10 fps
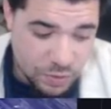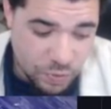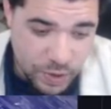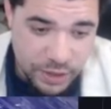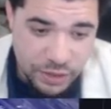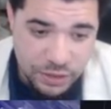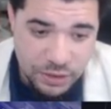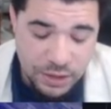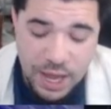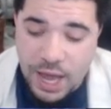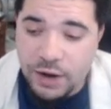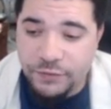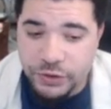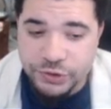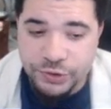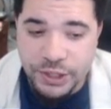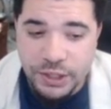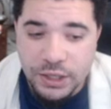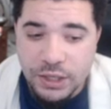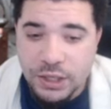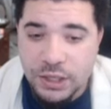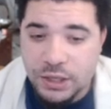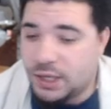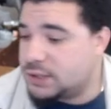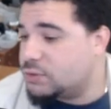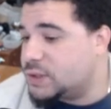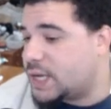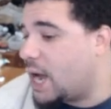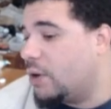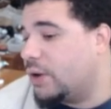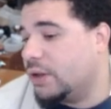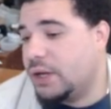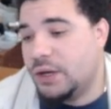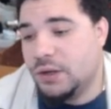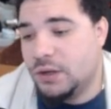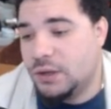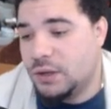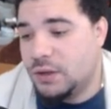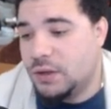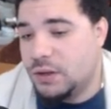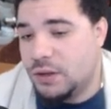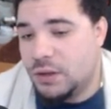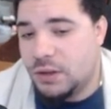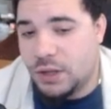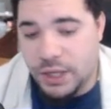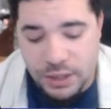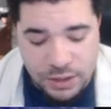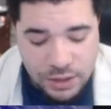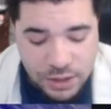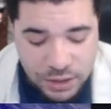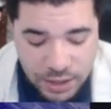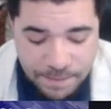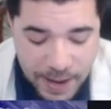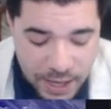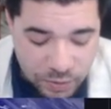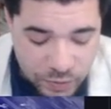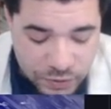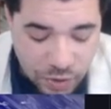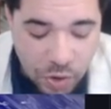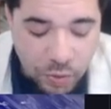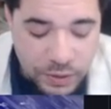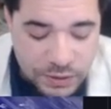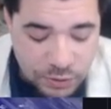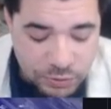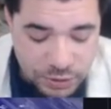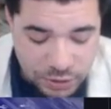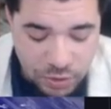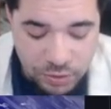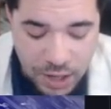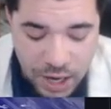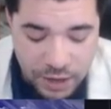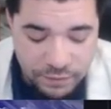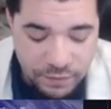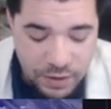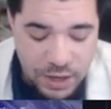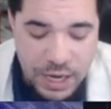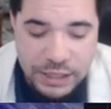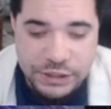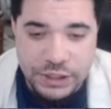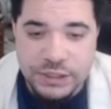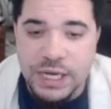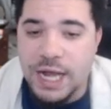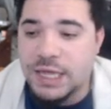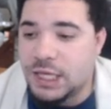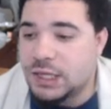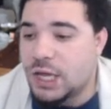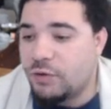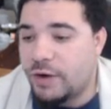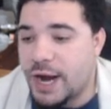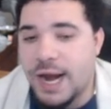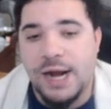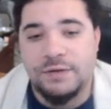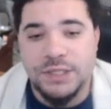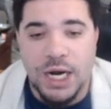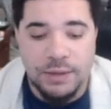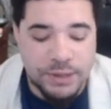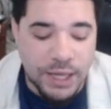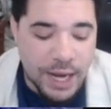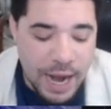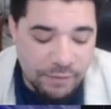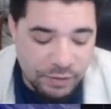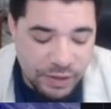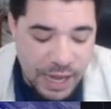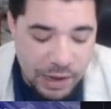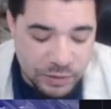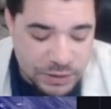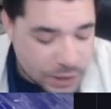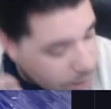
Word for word: with the anniversary this was calculated like the append was always going to go live it's just i think they ran out of time to get everything else